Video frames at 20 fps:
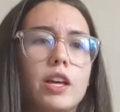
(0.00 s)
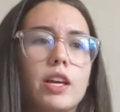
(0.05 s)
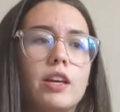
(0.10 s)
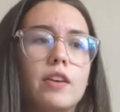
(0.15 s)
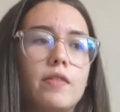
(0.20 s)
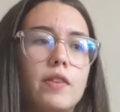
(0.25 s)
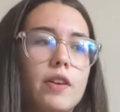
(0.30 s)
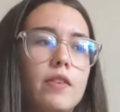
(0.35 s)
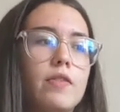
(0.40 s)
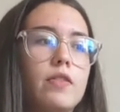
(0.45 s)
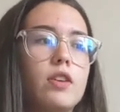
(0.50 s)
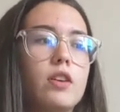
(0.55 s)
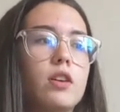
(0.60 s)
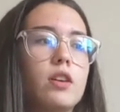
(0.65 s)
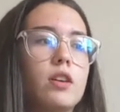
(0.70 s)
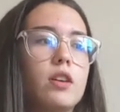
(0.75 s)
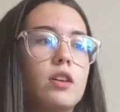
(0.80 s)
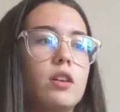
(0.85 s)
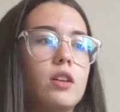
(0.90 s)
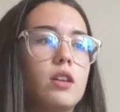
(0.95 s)
Like even if
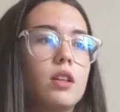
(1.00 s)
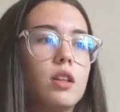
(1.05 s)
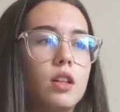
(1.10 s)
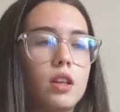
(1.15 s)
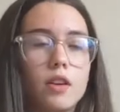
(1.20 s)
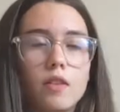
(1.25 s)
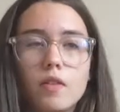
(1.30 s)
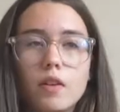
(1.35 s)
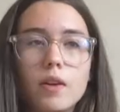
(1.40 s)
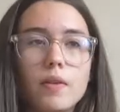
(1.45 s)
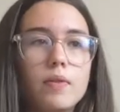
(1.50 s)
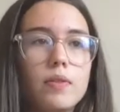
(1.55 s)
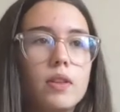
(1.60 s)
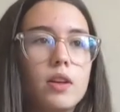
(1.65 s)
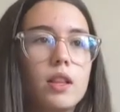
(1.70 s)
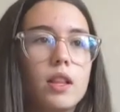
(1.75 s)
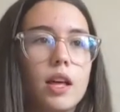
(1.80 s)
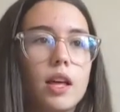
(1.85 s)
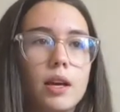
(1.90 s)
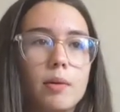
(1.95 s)
the even if
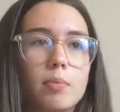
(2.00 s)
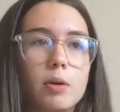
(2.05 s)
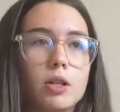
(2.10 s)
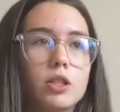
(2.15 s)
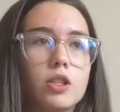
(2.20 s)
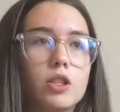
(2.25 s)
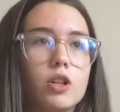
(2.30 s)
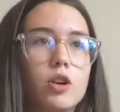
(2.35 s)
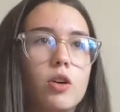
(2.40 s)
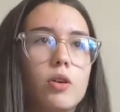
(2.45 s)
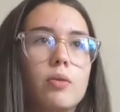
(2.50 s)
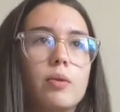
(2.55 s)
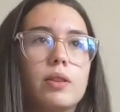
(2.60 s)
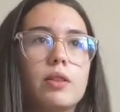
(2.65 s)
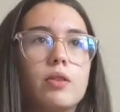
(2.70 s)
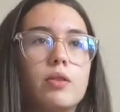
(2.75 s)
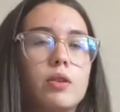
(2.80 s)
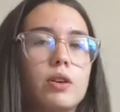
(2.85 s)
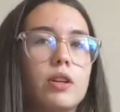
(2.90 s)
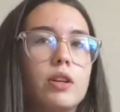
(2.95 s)
the like person you're going
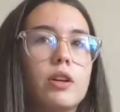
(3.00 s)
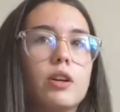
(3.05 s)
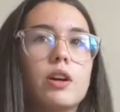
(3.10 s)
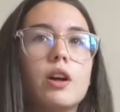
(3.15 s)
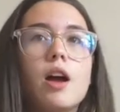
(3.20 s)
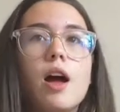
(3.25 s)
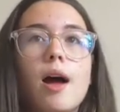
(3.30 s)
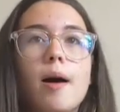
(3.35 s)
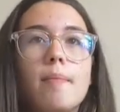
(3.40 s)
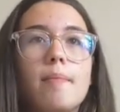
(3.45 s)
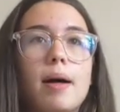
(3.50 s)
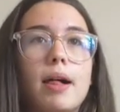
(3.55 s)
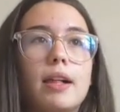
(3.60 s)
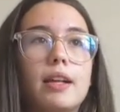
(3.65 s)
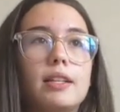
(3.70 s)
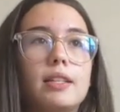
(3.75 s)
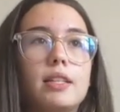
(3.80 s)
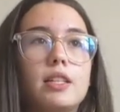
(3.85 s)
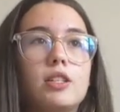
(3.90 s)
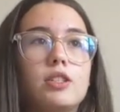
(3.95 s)
with or your
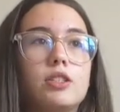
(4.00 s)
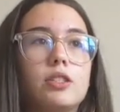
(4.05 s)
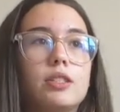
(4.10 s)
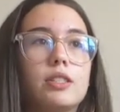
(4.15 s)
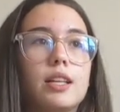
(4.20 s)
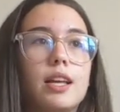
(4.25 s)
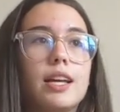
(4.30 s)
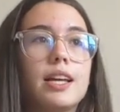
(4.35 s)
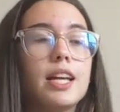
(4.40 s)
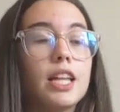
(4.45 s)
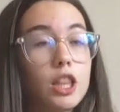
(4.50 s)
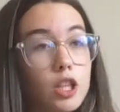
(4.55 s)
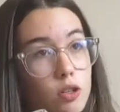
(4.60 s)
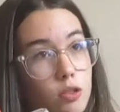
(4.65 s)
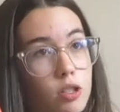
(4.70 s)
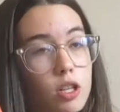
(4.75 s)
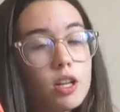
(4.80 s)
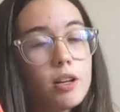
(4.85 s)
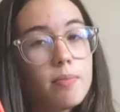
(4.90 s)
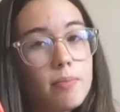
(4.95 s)
ballet teacher is like,
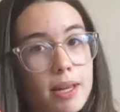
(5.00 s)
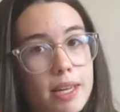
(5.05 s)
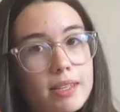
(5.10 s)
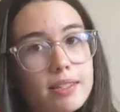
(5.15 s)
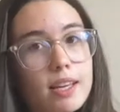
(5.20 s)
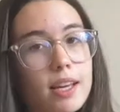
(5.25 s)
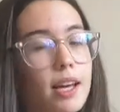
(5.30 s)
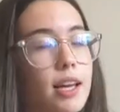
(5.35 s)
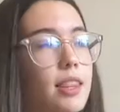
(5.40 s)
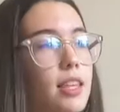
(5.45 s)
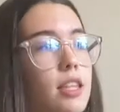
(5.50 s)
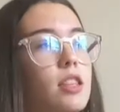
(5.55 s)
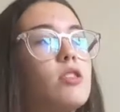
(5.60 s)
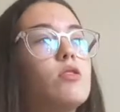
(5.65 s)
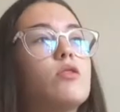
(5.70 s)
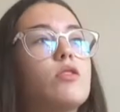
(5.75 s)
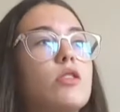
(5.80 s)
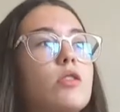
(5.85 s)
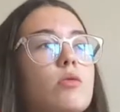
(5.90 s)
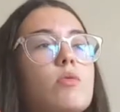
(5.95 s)
those look amazing and you
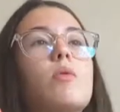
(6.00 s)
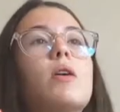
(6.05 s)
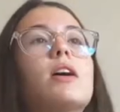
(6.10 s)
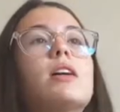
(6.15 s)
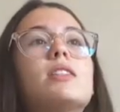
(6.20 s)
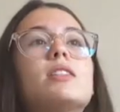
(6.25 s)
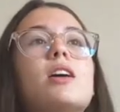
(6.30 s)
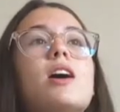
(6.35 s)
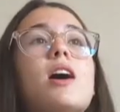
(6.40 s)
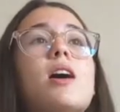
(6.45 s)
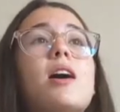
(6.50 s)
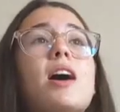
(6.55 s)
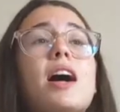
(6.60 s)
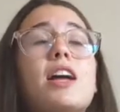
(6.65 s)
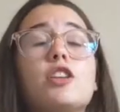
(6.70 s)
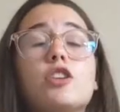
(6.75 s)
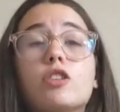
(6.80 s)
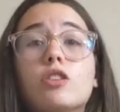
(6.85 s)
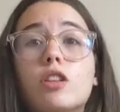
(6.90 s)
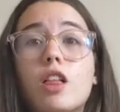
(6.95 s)
did the one
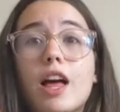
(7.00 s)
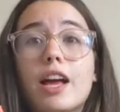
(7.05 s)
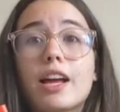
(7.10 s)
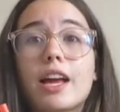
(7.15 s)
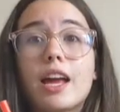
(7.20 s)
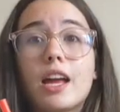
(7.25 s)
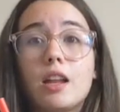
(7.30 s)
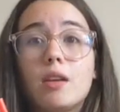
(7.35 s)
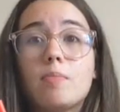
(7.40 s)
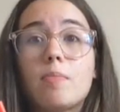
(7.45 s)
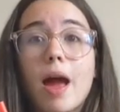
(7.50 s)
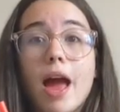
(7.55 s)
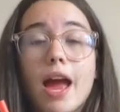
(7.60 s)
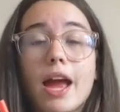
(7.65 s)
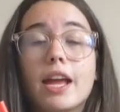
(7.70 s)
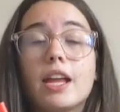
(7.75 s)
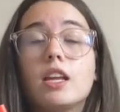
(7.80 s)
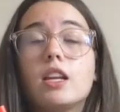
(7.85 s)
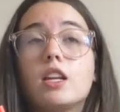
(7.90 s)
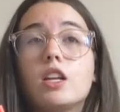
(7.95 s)
and you're like in
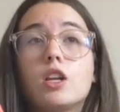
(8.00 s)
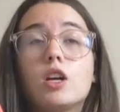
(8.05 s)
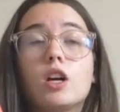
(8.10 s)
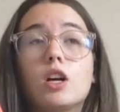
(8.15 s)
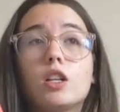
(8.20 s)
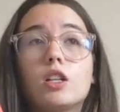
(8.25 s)
pain